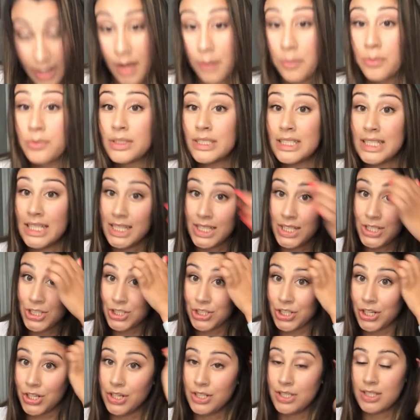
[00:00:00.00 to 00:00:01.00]
a couple
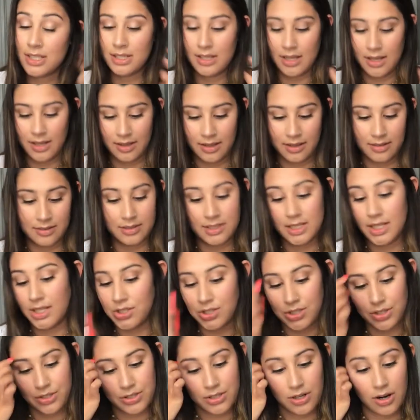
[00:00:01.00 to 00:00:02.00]
t-shirts.
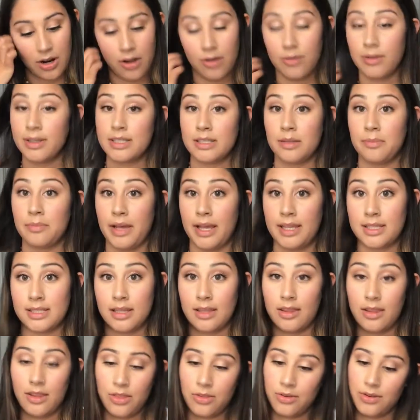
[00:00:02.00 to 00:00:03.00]
T-shirts are always the best
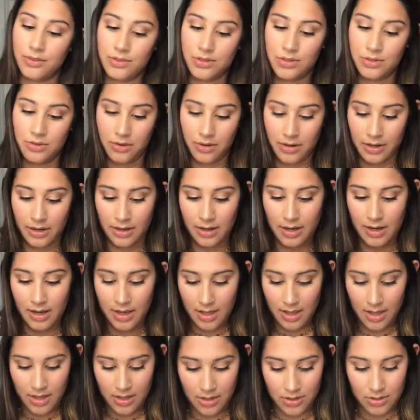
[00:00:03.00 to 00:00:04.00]
at the thrift store.
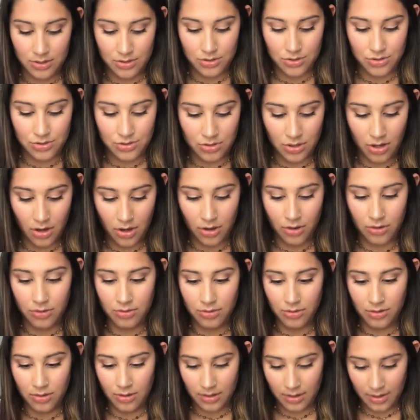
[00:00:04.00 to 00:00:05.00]
So
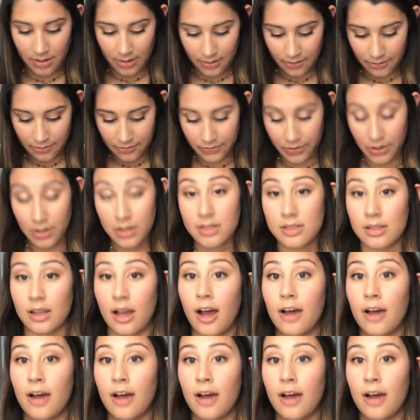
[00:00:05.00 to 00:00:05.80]
first